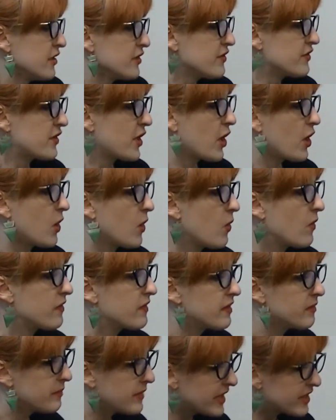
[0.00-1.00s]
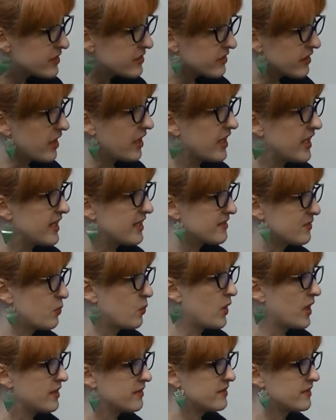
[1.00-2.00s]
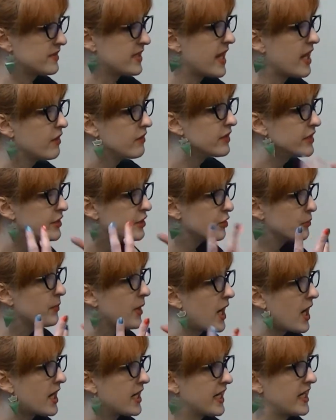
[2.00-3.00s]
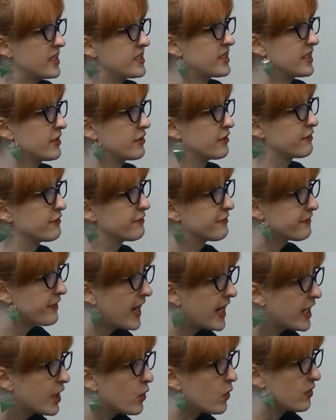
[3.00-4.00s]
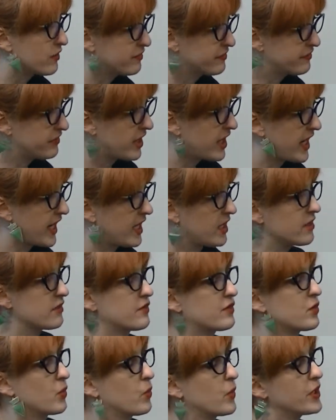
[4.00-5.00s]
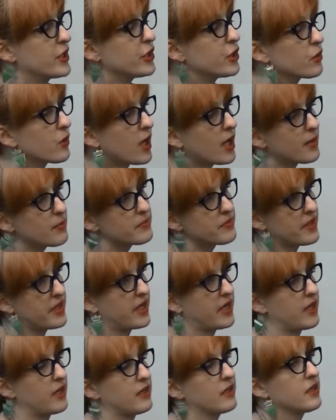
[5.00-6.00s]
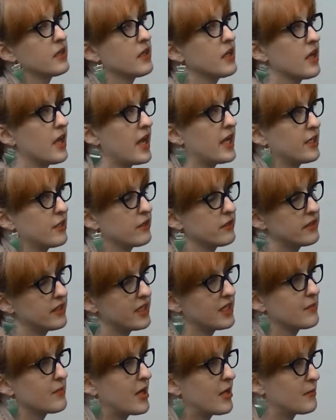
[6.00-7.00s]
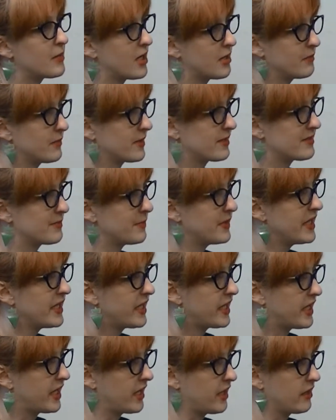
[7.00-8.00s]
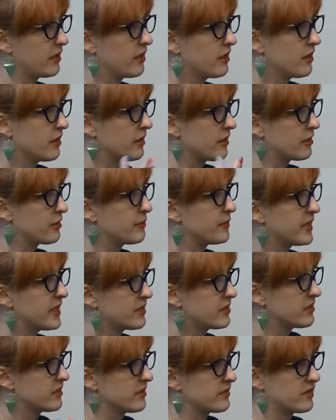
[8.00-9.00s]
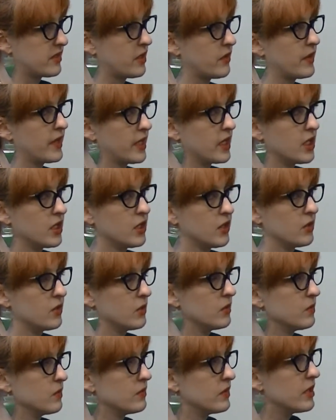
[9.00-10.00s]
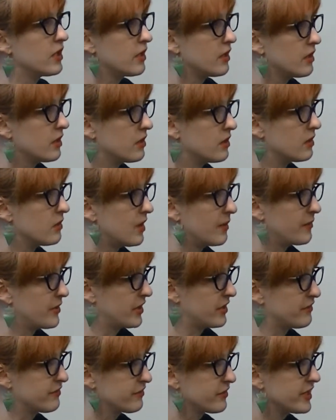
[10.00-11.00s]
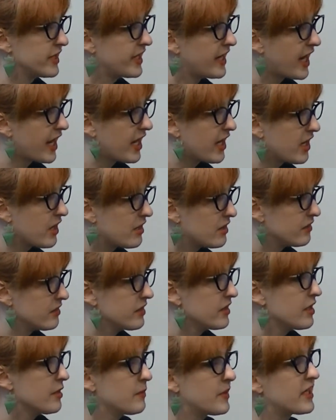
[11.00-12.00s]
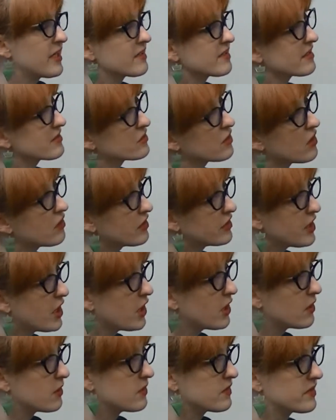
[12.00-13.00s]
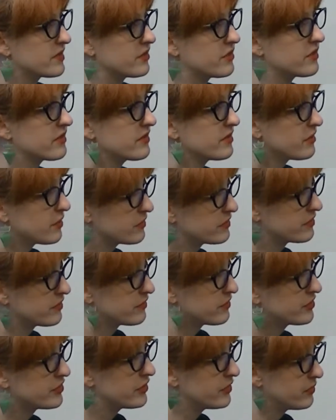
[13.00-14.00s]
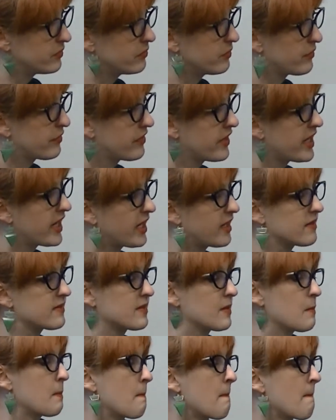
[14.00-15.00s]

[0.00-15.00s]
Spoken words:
So the amygdala is what's telling your body to either fight or flight. So when you're up there and you're thinking about public speaking, your amygdala is going, oh no, I'm going to freak out, because that's all it knows. It just knows those two things.